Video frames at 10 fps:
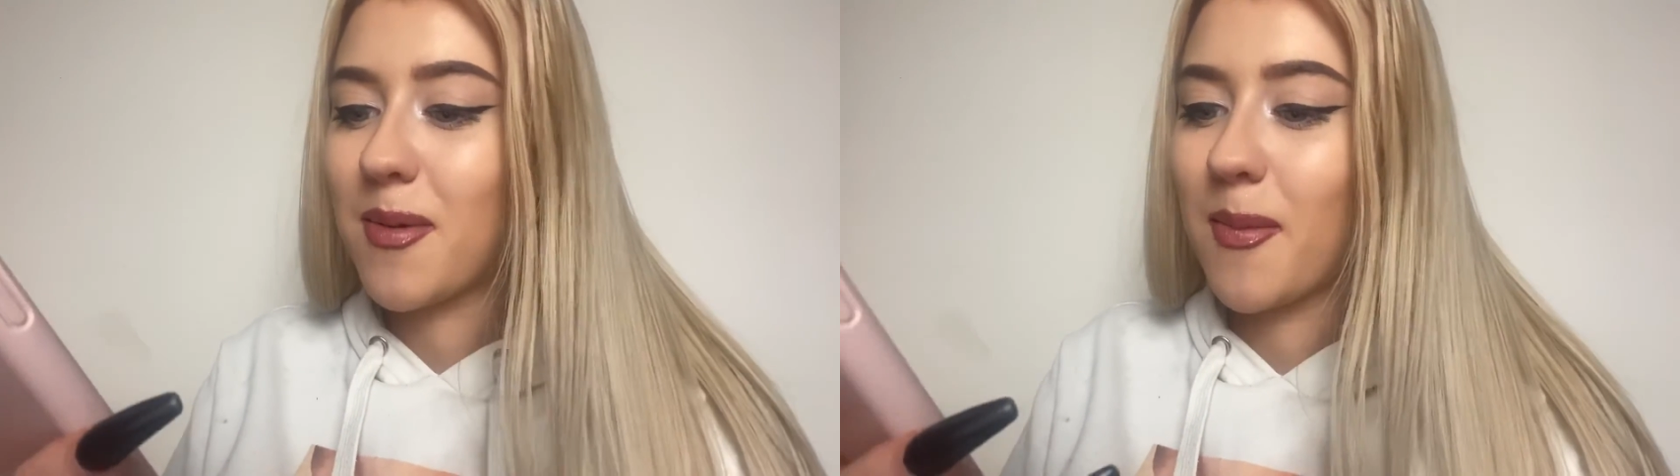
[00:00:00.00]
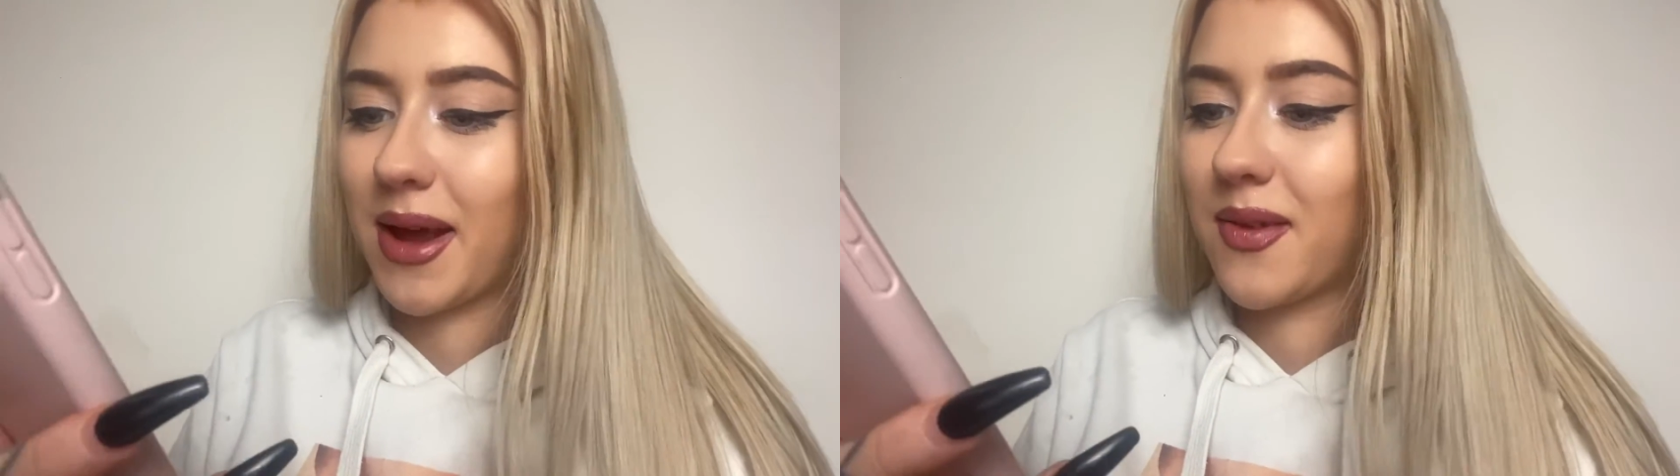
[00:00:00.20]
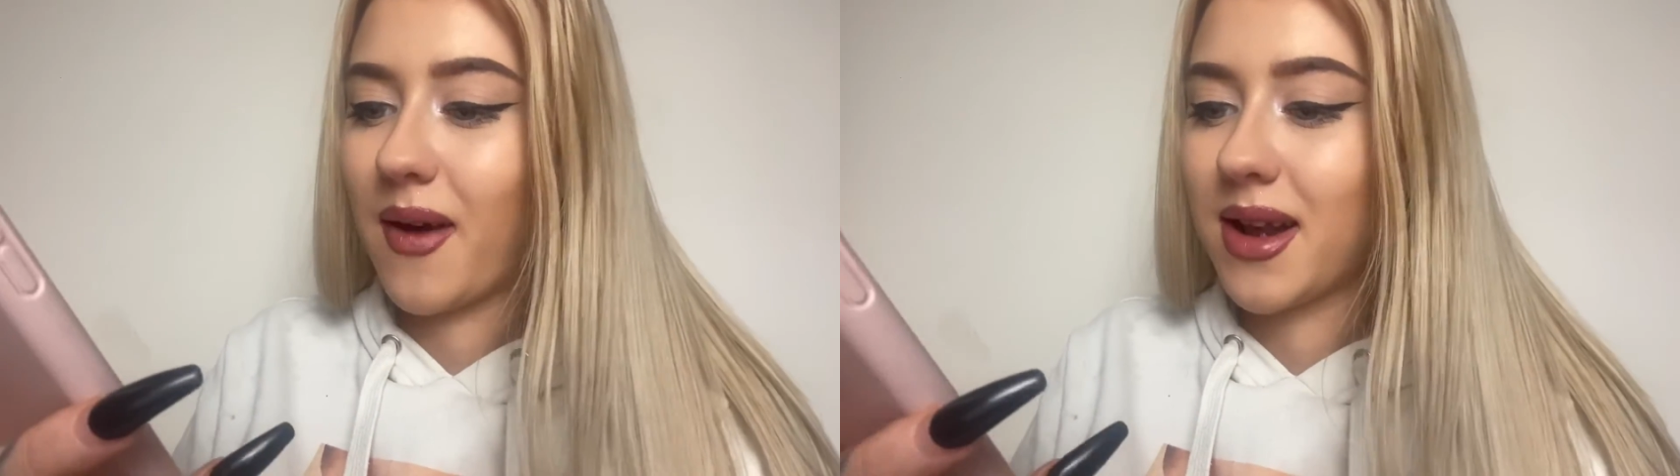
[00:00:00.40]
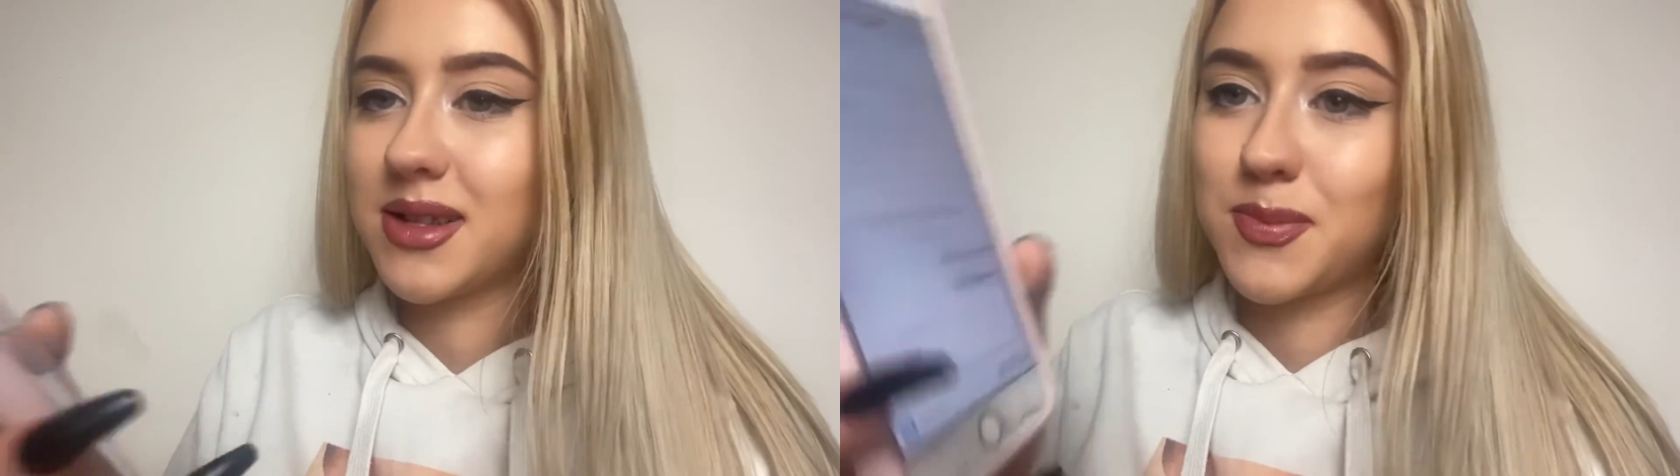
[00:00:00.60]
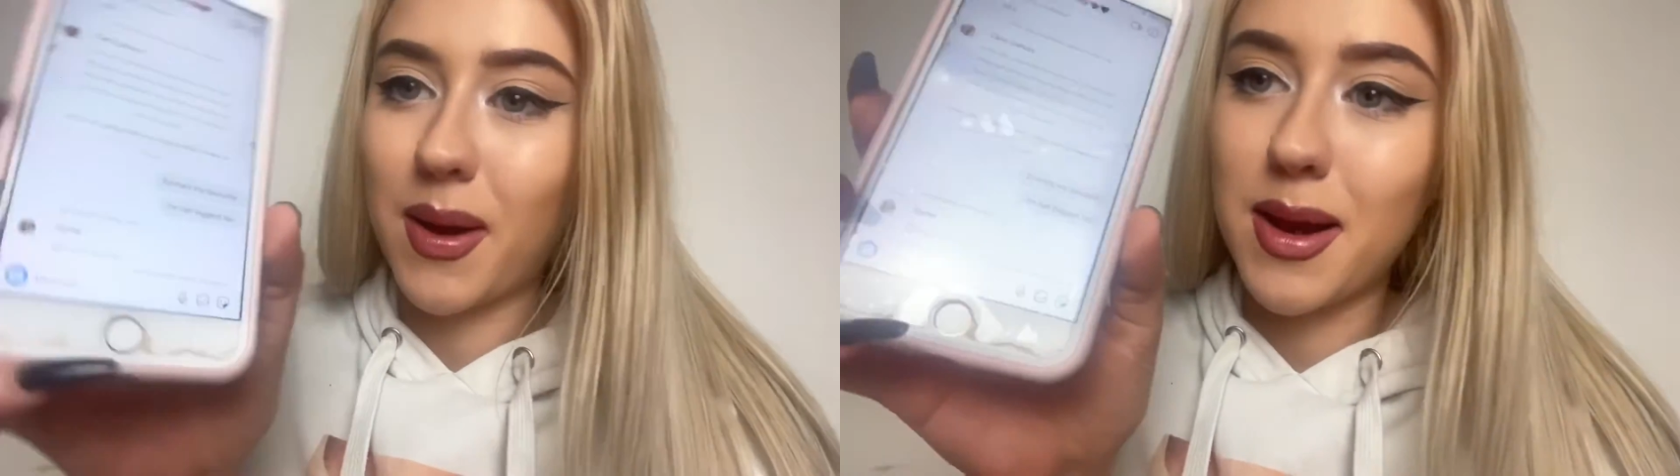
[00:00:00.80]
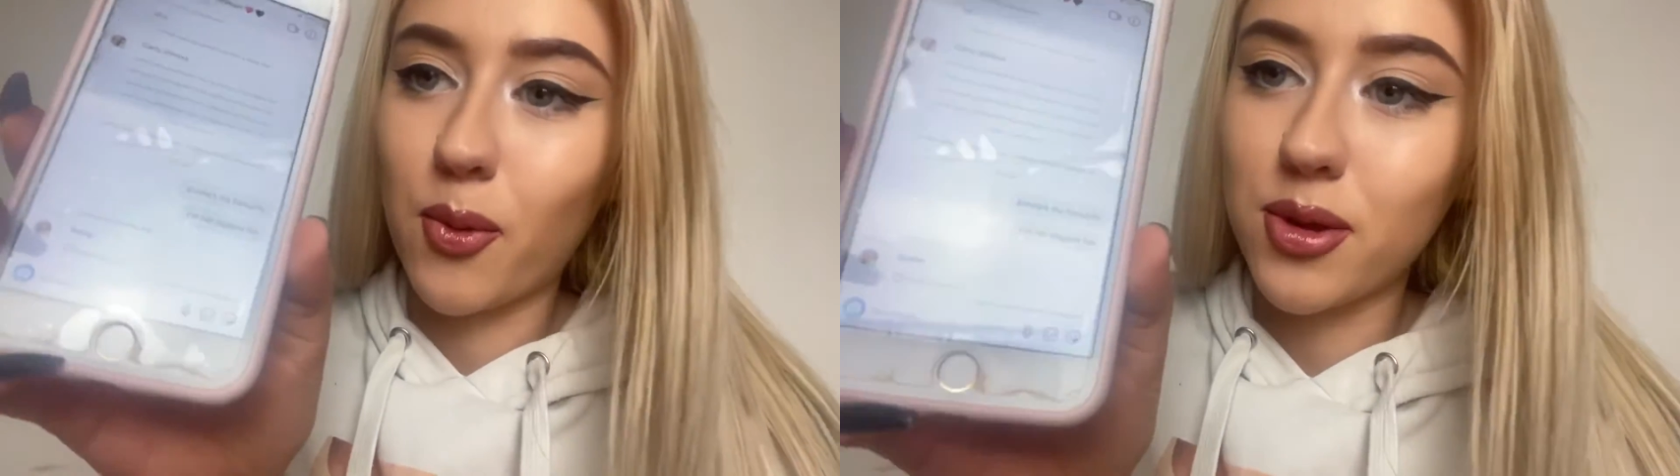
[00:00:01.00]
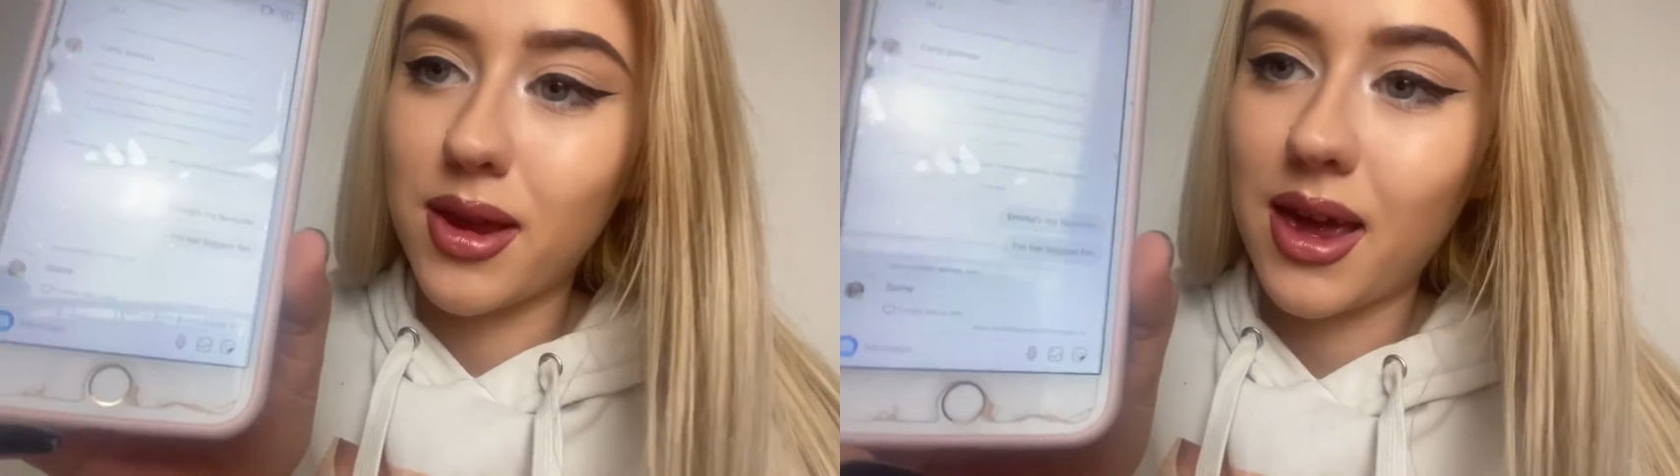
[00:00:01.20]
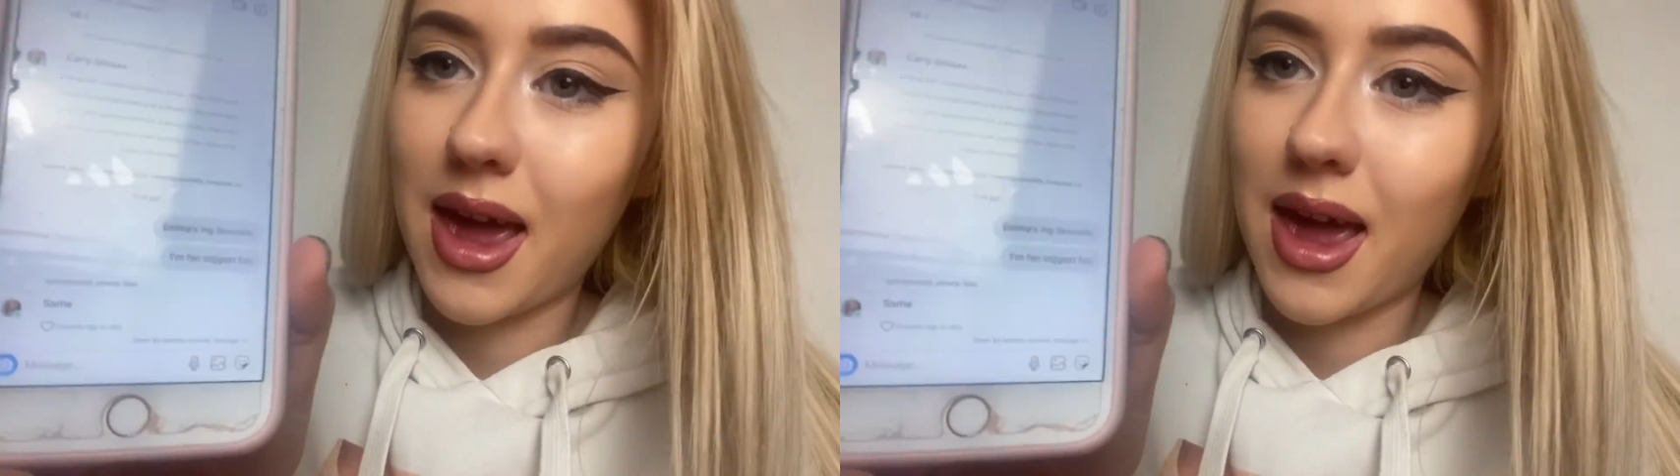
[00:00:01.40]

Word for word: I'm her biggest fan, and Spinny Body,